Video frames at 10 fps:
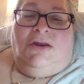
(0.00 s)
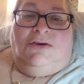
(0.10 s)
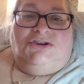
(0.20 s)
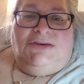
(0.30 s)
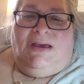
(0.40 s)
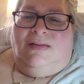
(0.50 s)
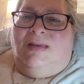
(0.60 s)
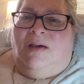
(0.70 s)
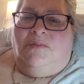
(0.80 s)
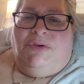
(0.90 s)
she had
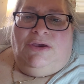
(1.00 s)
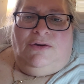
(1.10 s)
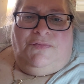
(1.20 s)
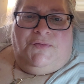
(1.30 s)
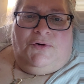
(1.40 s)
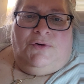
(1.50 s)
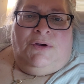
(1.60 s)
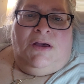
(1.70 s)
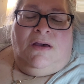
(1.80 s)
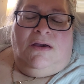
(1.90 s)
that beautiful
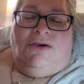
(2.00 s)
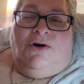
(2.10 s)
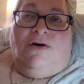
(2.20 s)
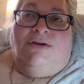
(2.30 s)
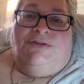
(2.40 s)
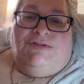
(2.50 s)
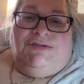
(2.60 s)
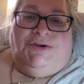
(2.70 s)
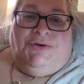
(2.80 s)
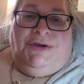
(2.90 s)
yarn
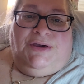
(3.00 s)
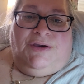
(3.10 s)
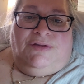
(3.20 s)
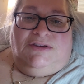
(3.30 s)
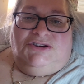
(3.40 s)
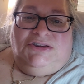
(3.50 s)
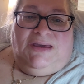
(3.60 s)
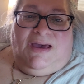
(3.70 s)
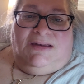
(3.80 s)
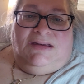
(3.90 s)
studio that she
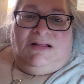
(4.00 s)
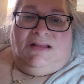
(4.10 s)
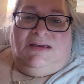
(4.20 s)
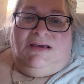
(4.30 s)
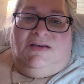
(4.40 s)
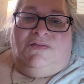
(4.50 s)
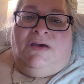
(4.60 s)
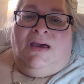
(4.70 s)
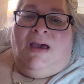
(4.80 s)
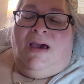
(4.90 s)
had to leave.
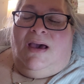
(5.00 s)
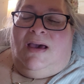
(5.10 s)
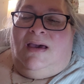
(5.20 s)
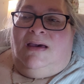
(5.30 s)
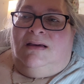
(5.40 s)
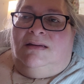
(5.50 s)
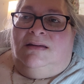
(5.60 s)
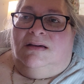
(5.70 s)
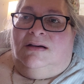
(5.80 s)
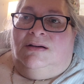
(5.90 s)

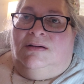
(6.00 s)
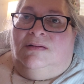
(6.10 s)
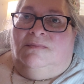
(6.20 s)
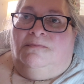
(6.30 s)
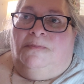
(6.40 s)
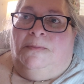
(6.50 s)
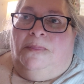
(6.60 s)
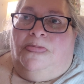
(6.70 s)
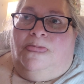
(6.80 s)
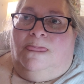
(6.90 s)
And
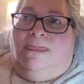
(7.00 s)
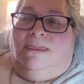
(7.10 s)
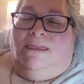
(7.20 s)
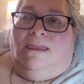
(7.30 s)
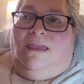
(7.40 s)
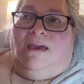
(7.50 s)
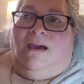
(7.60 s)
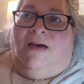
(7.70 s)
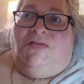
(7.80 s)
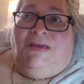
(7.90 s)

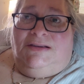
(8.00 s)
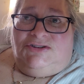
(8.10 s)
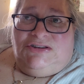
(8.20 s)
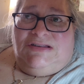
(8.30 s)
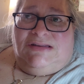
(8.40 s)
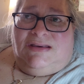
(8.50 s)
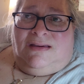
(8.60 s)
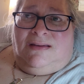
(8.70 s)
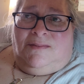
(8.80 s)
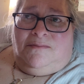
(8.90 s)
I think she's
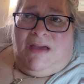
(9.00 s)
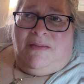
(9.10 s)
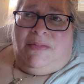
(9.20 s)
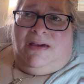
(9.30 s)
maybe